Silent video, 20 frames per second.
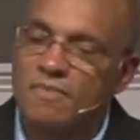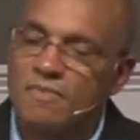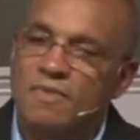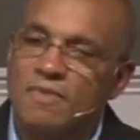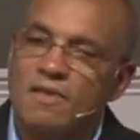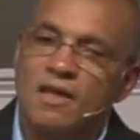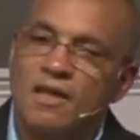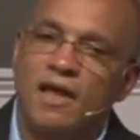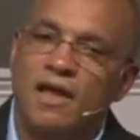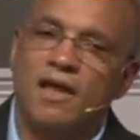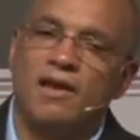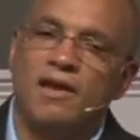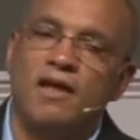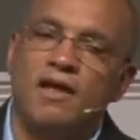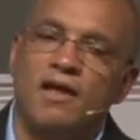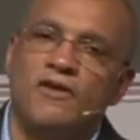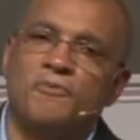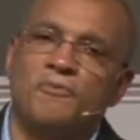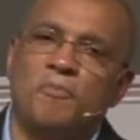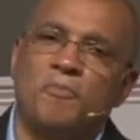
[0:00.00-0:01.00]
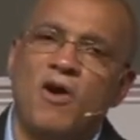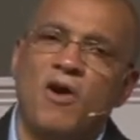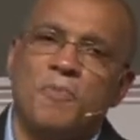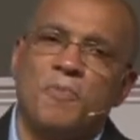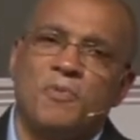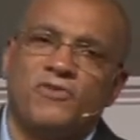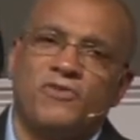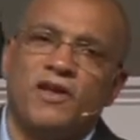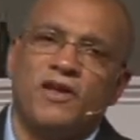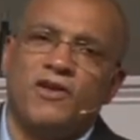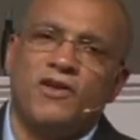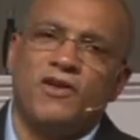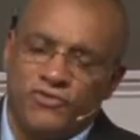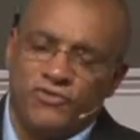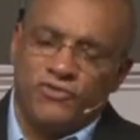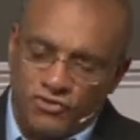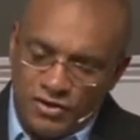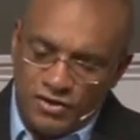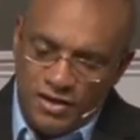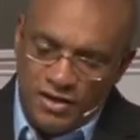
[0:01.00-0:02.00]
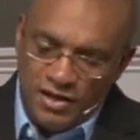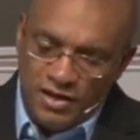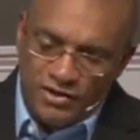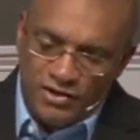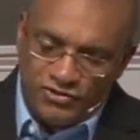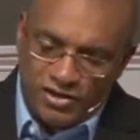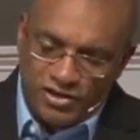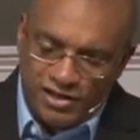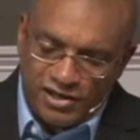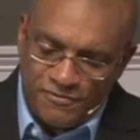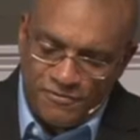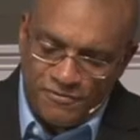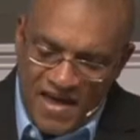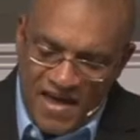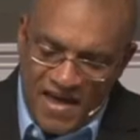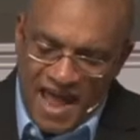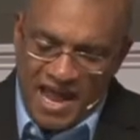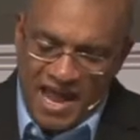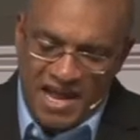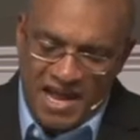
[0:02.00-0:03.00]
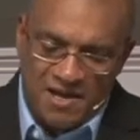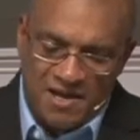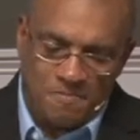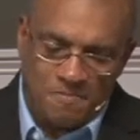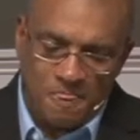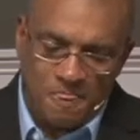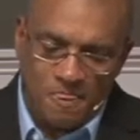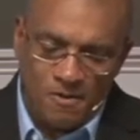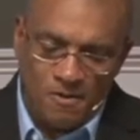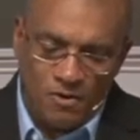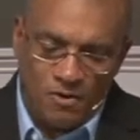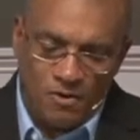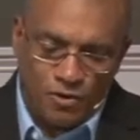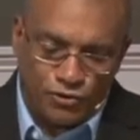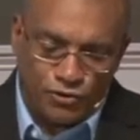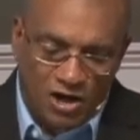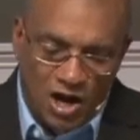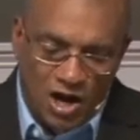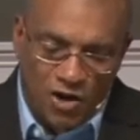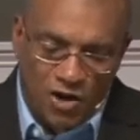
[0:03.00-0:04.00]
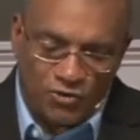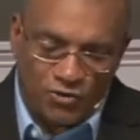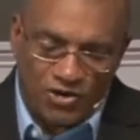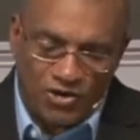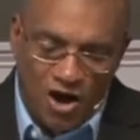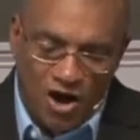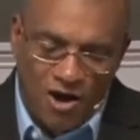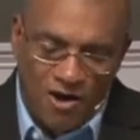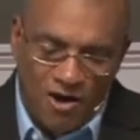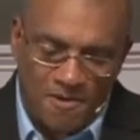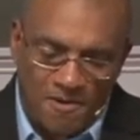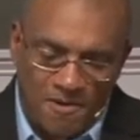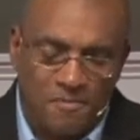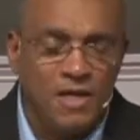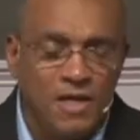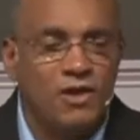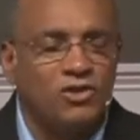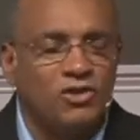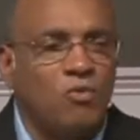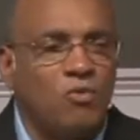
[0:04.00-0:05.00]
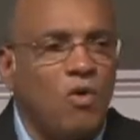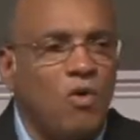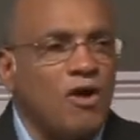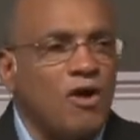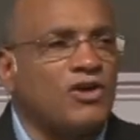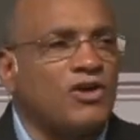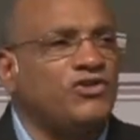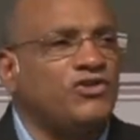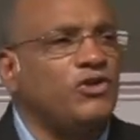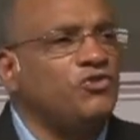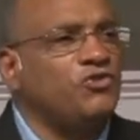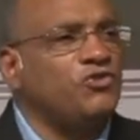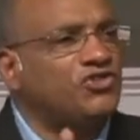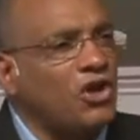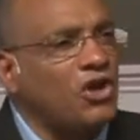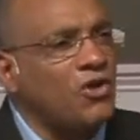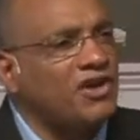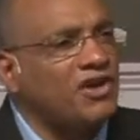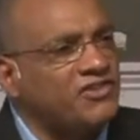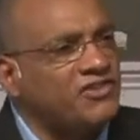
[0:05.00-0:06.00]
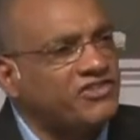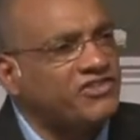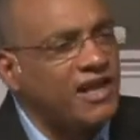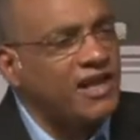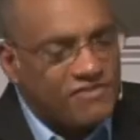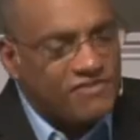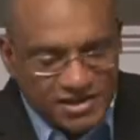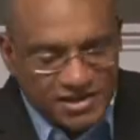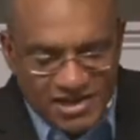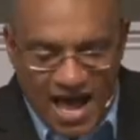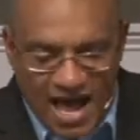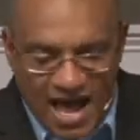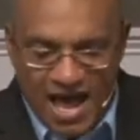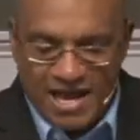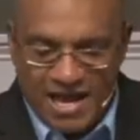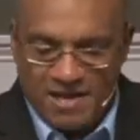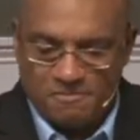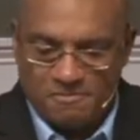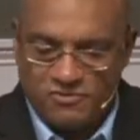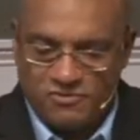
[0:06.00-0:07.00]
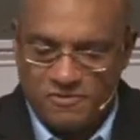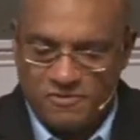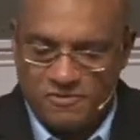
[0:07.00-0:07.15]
And his purpose is to defame or to cause harm. The word is used 37 times